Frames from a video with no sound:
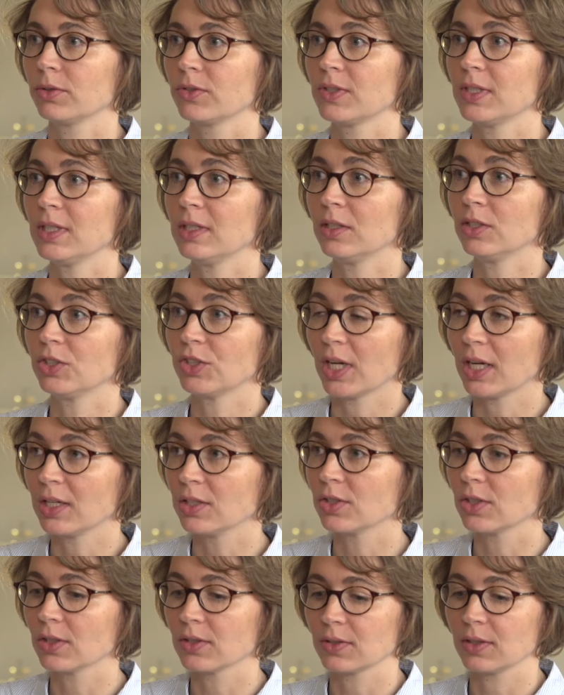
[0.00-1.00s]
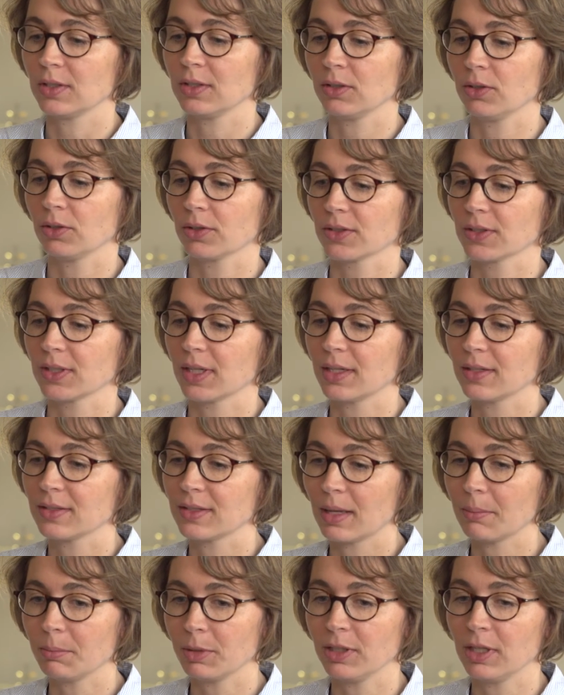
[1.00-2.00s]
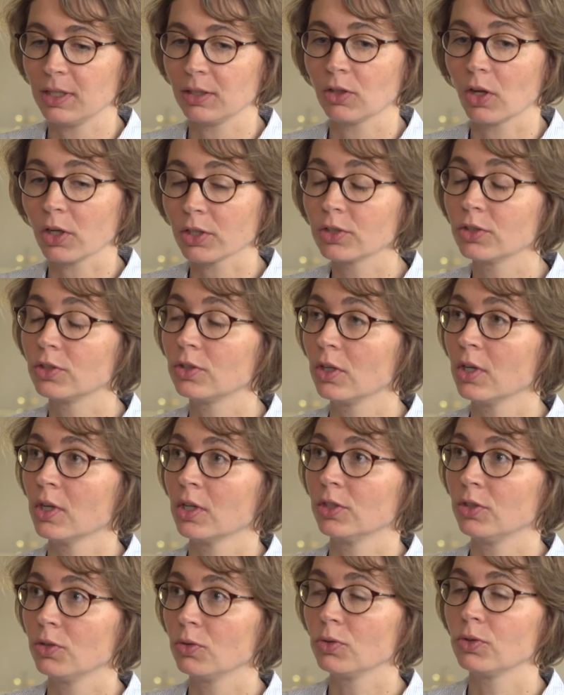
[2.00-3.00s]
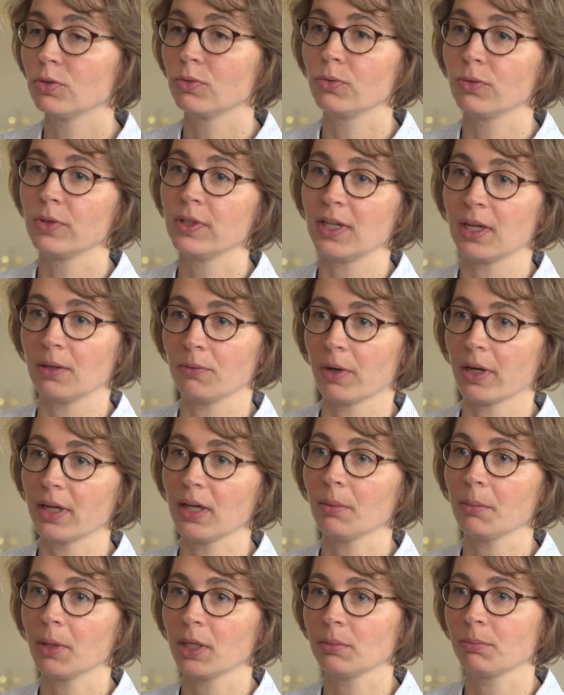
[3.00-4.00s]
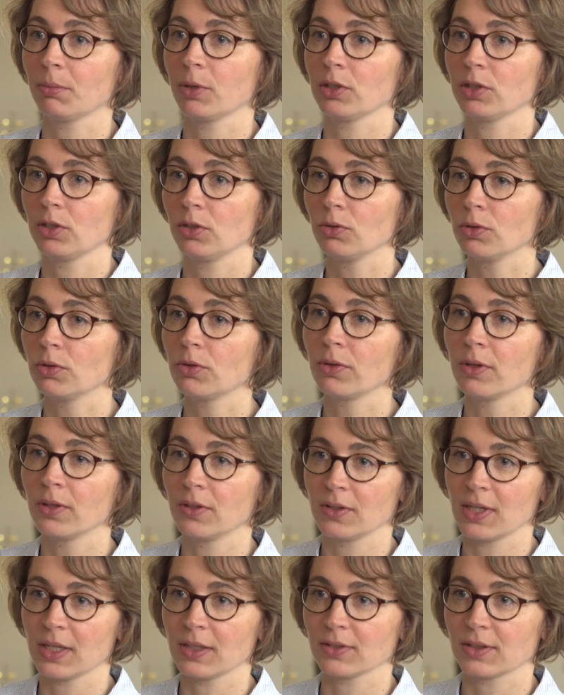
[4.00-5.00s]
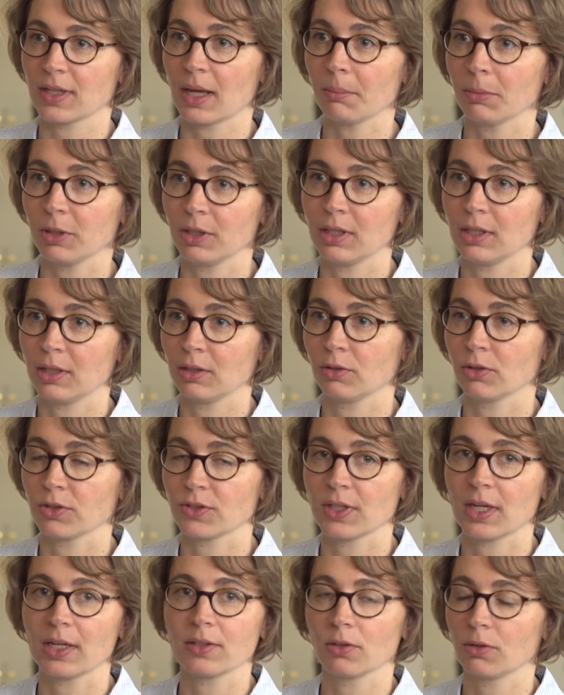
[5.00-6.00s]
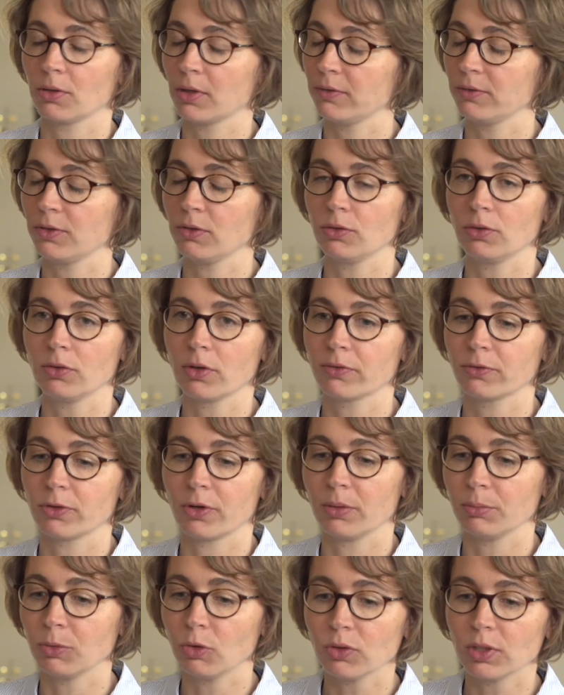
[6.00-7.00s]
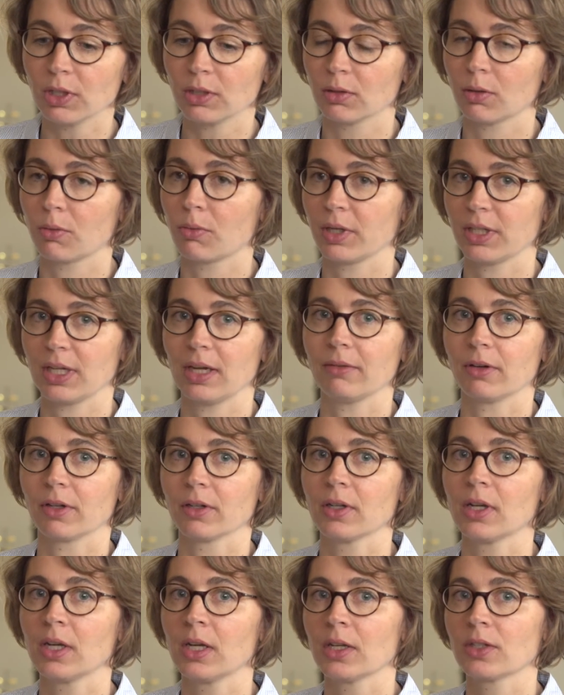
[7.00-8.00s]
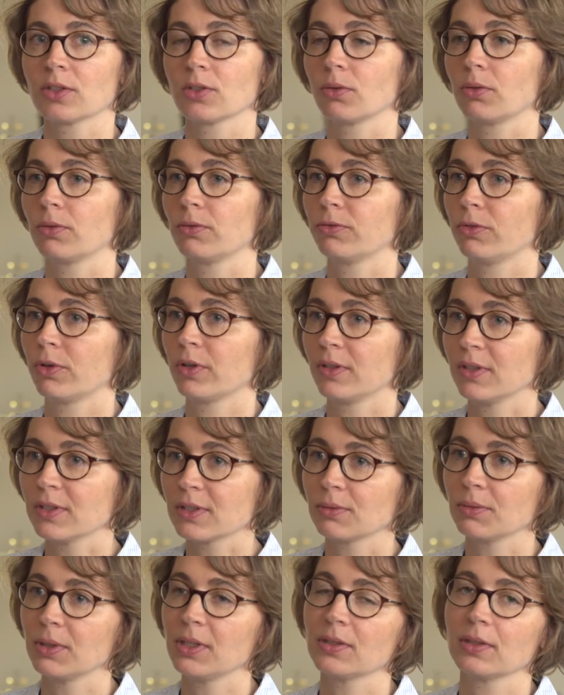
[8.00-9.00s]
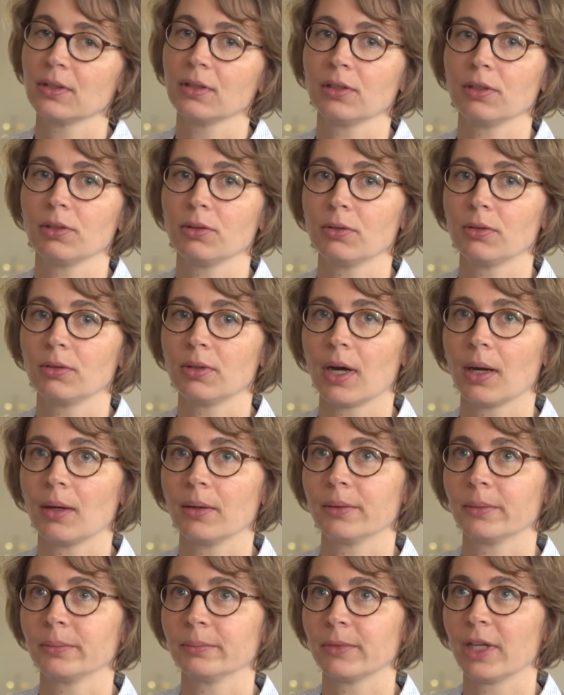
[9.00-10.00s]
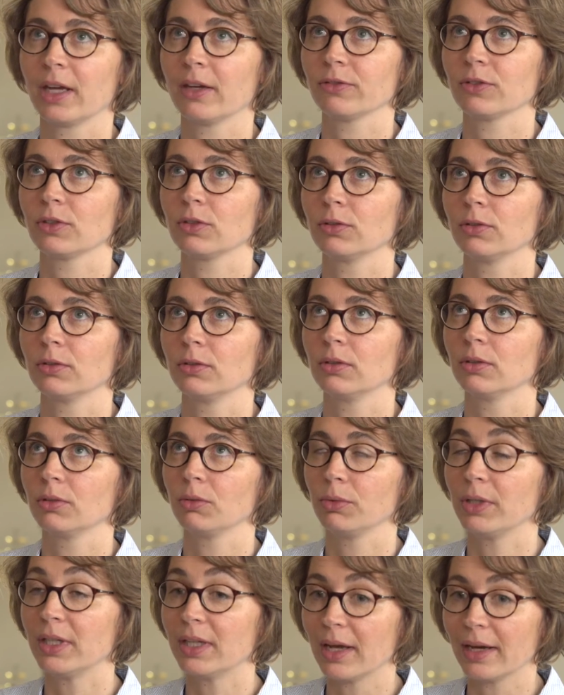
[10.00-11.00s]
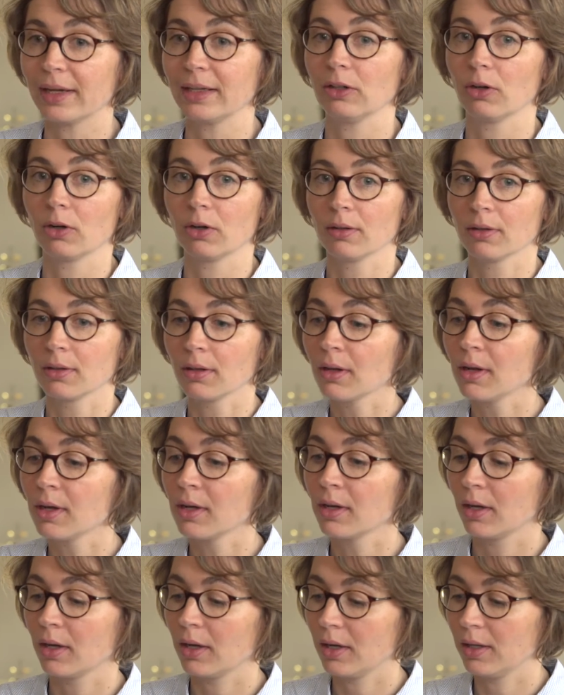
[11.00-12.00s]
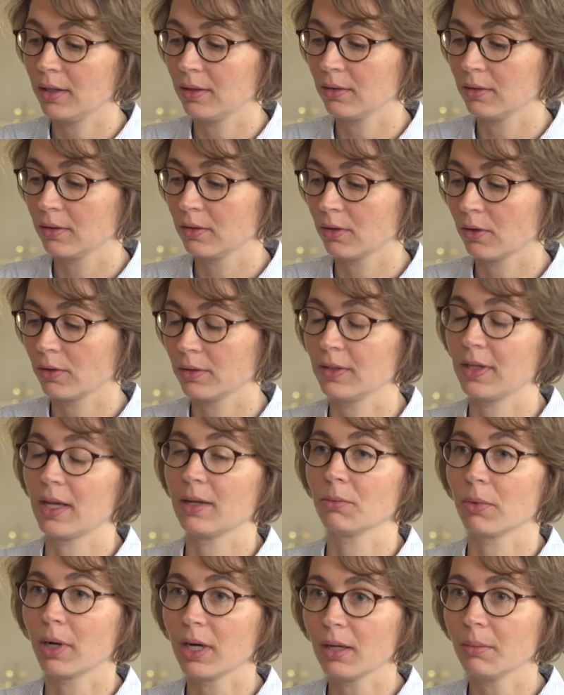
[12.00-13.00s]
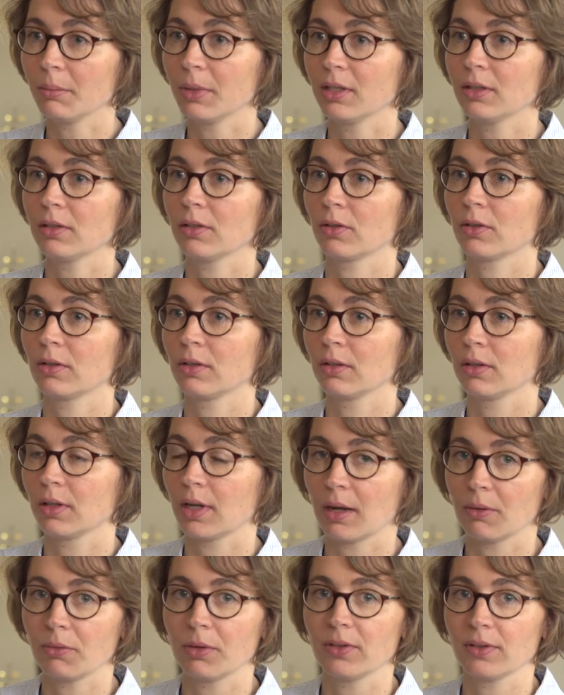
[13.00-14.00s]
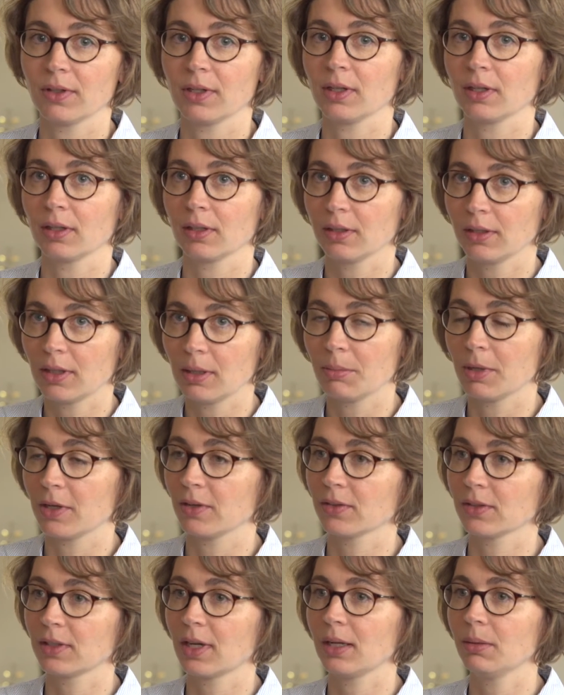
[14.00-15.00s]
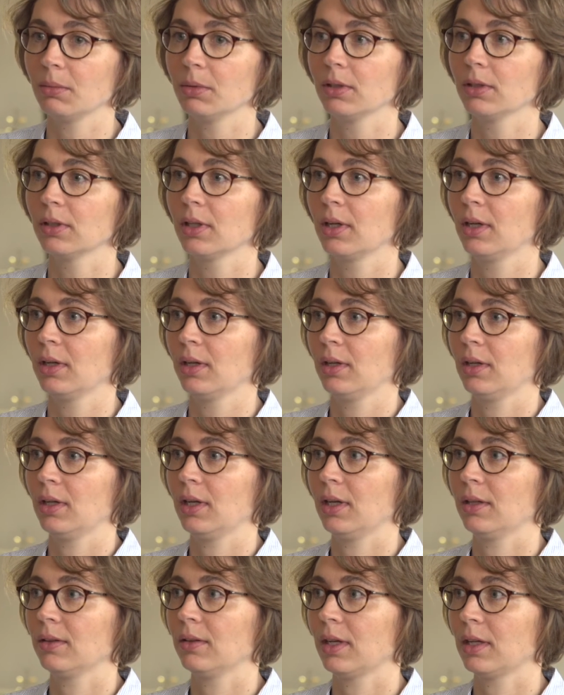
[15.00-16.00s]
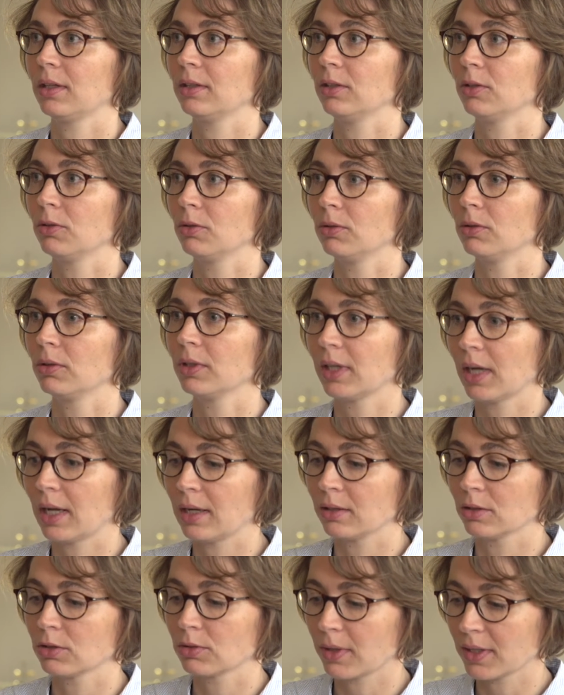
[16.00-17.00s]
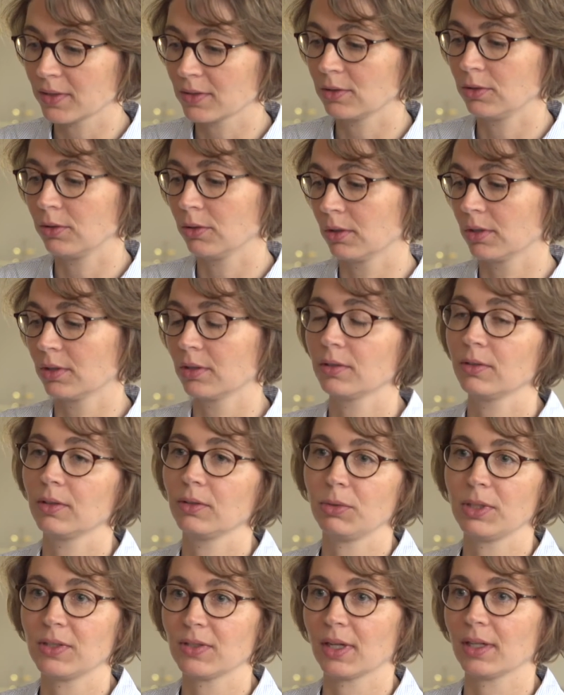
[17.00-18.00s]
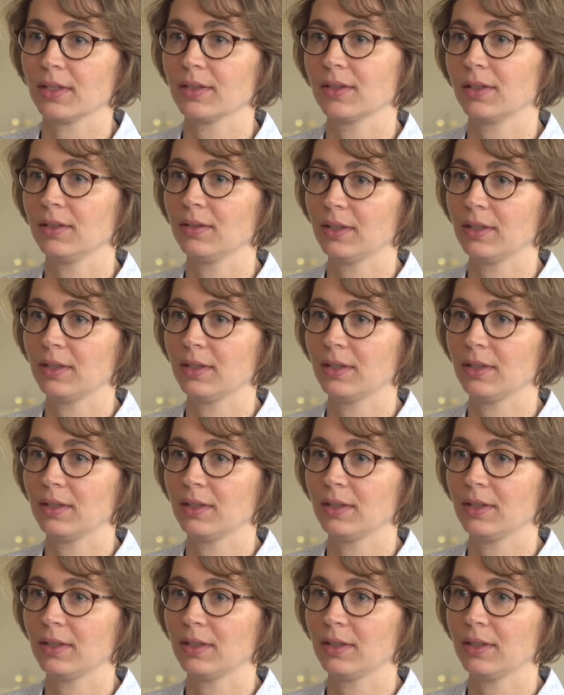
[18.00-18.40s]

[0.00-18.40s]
see changes in your cells happening not due to the environment, but due to the things happening in your cells, or if you look for a mutant or whatever. So for this reason, you have to rely on the environment, on everything keeping stable, and then you can trust your results in